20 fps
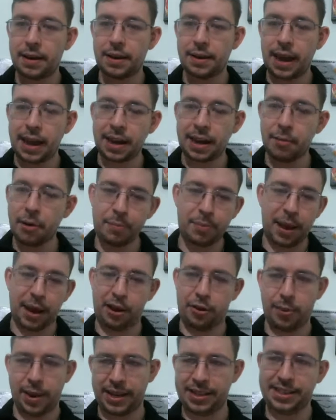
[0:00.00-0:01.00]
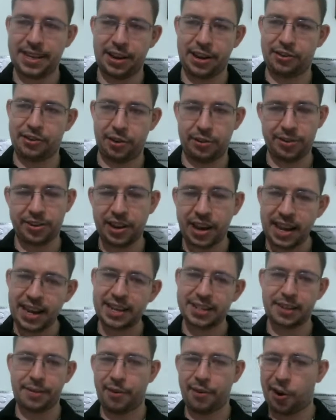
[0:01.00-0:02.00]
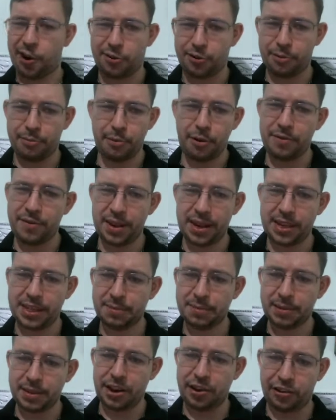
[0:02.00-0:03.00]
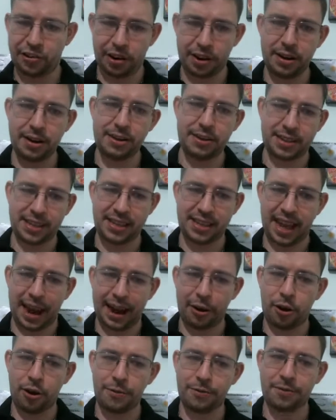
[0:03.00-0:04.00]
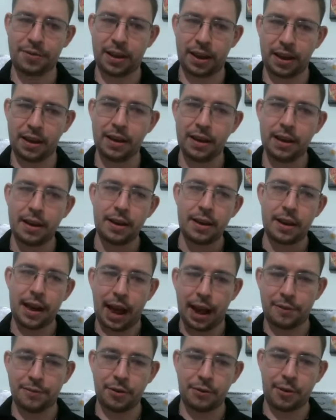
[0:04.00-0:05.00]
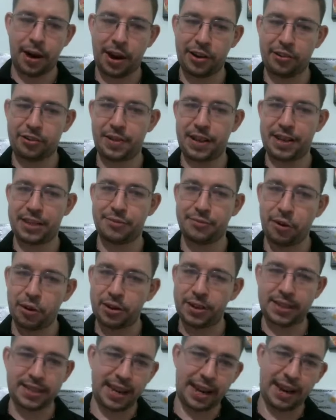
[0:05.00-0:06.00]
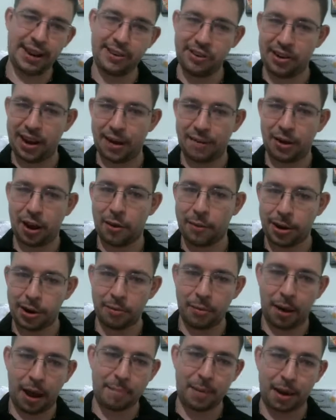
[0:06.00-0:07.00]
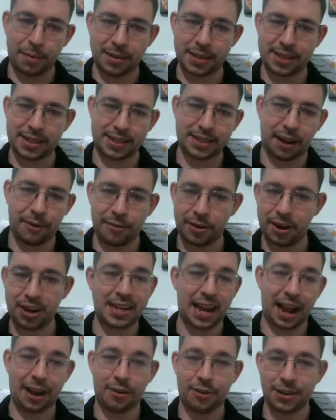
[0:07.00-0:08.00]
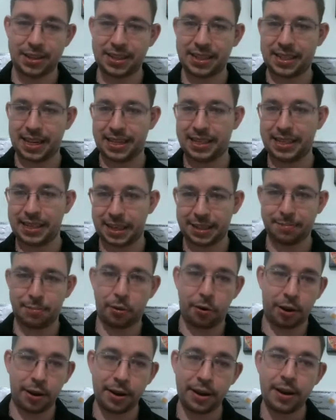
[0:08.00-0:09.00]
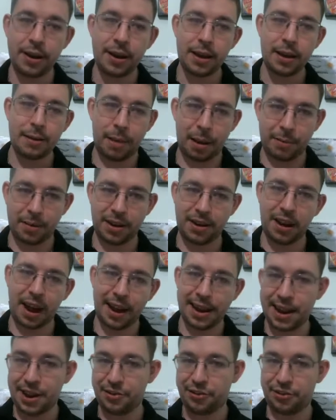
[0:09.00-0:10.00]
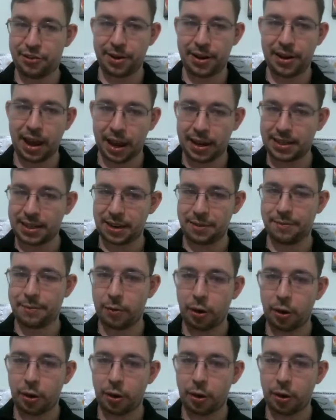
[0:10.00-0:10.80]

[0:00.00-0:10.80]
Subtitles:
Nakamura played queen c2, which I think is a very good move in this position, just getting off the out of the range of these rooks, and you never know when you might be able to discover an attack on the c6 pawn, maybe with knight e2 and knight d4.